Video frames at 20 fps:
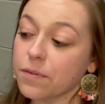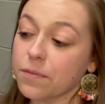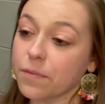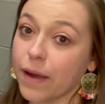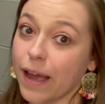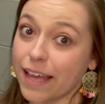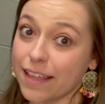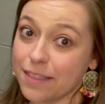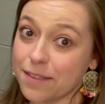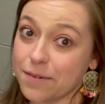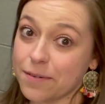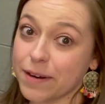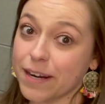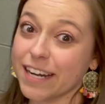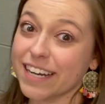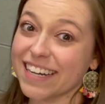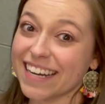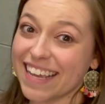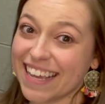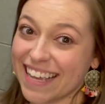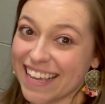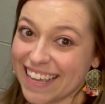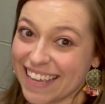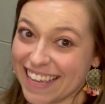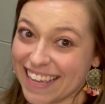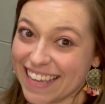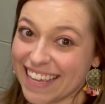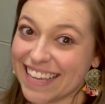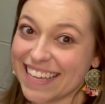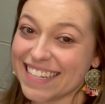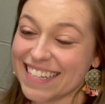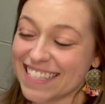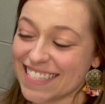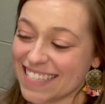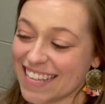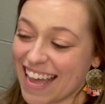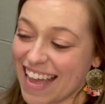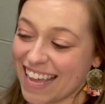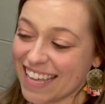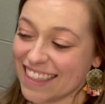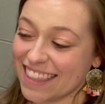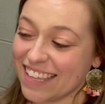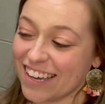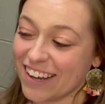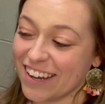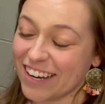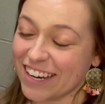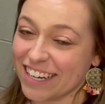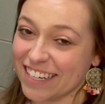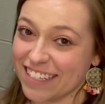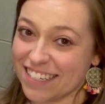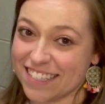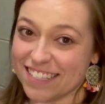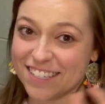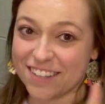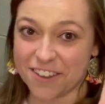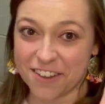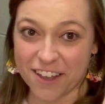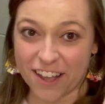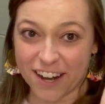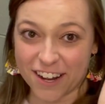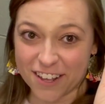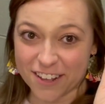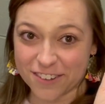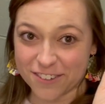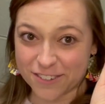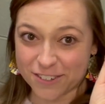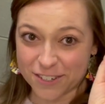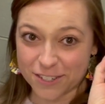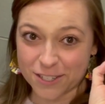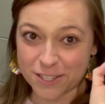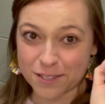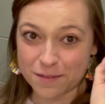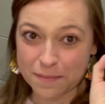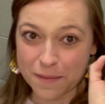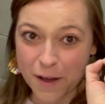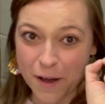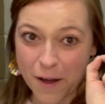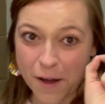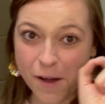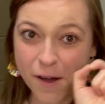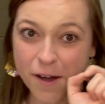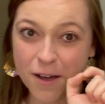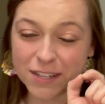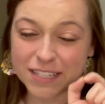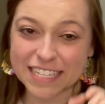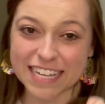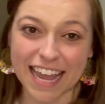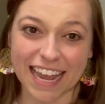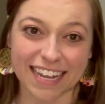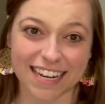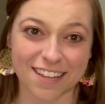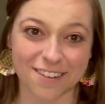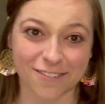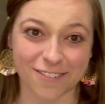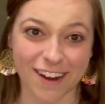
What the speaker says: Write the word inside the hearts. So you got to use your small, tiny